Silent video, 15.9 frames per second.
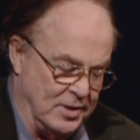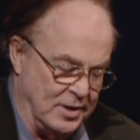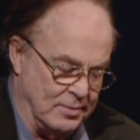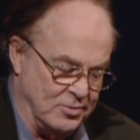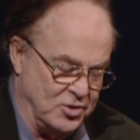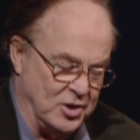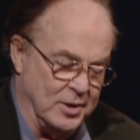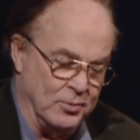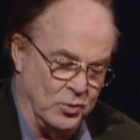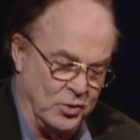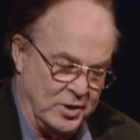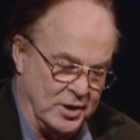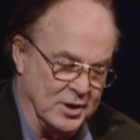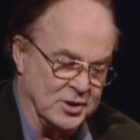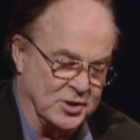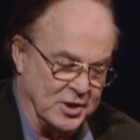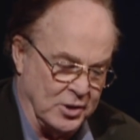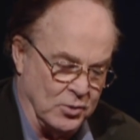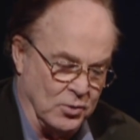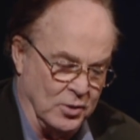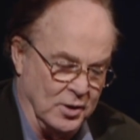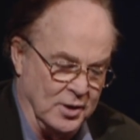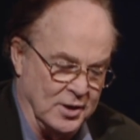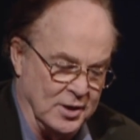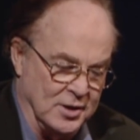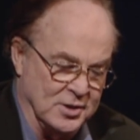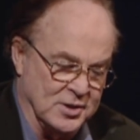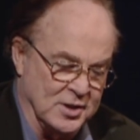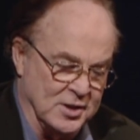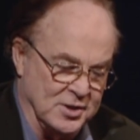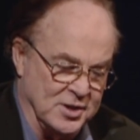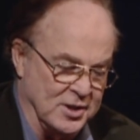uh, M G M, we did a sequel, and
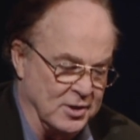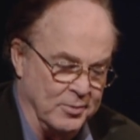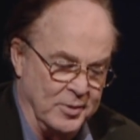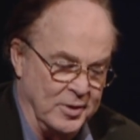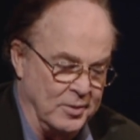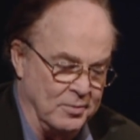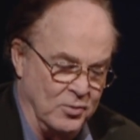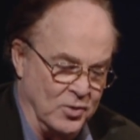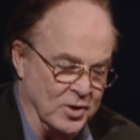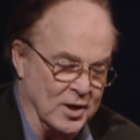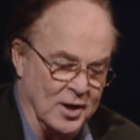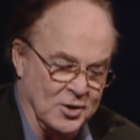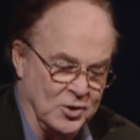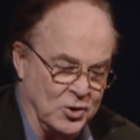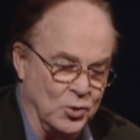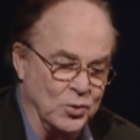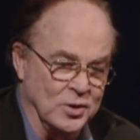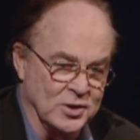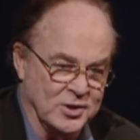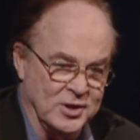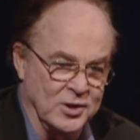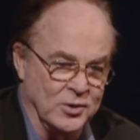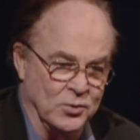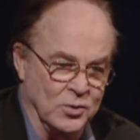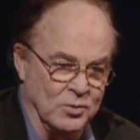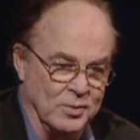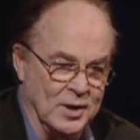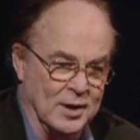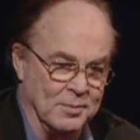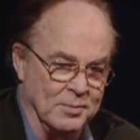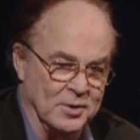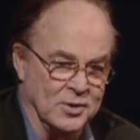as they said to me, we're not doing a sequel,
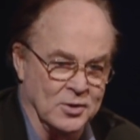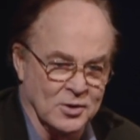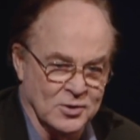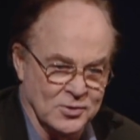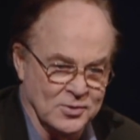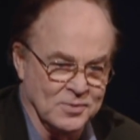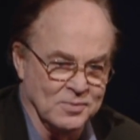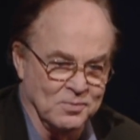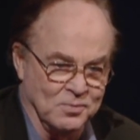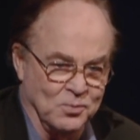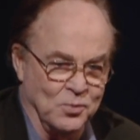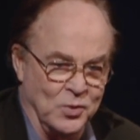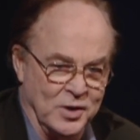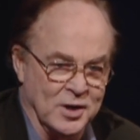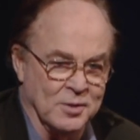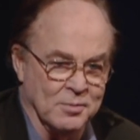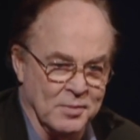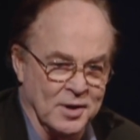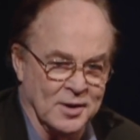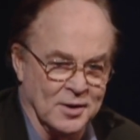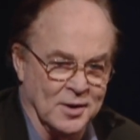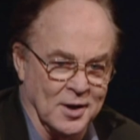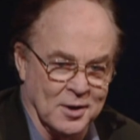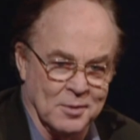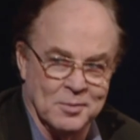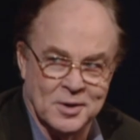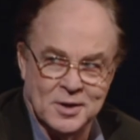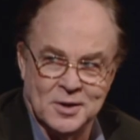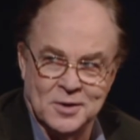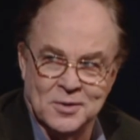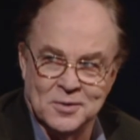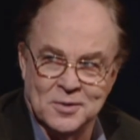Bob, because we didn't make a lot of
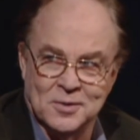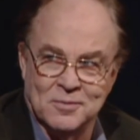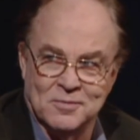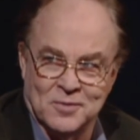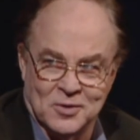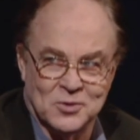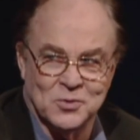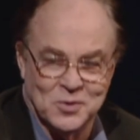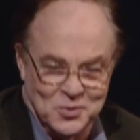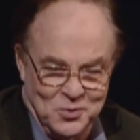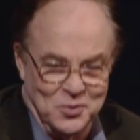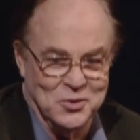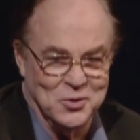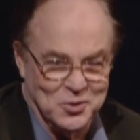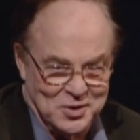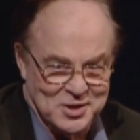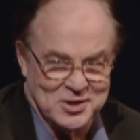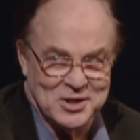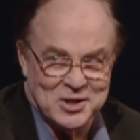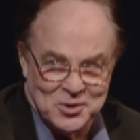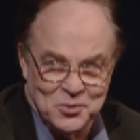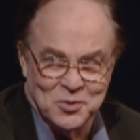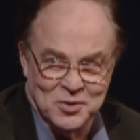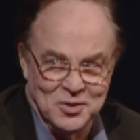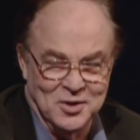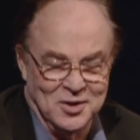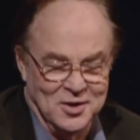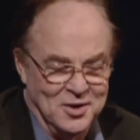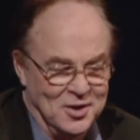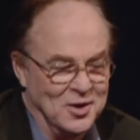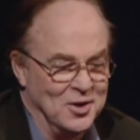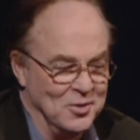money That's on right. the first one. We're doing a sequel
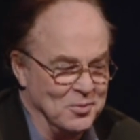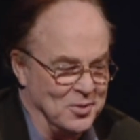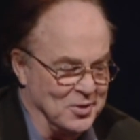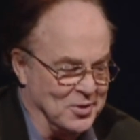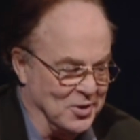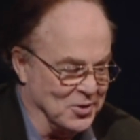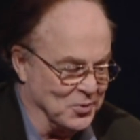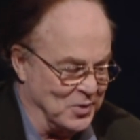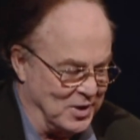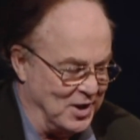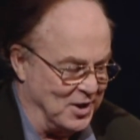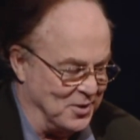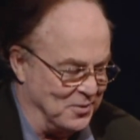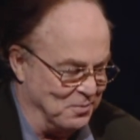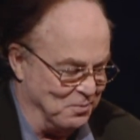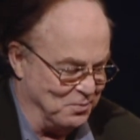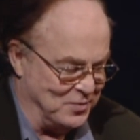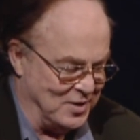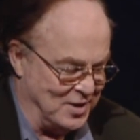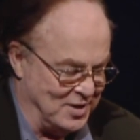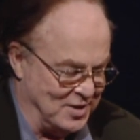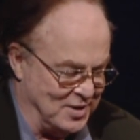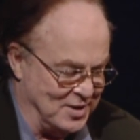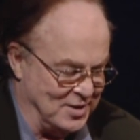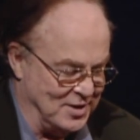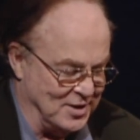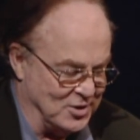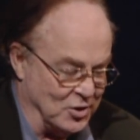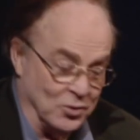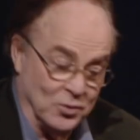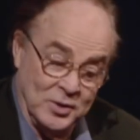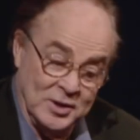because we did, and uh,
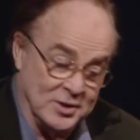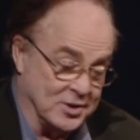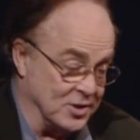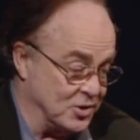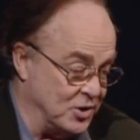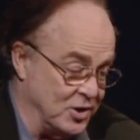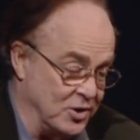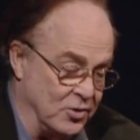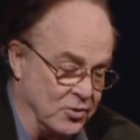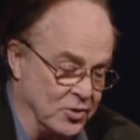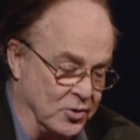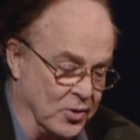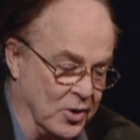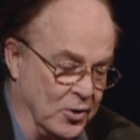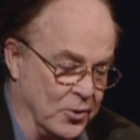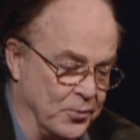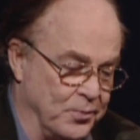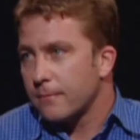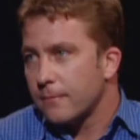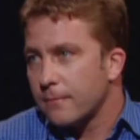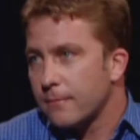it's only it's continued to grow.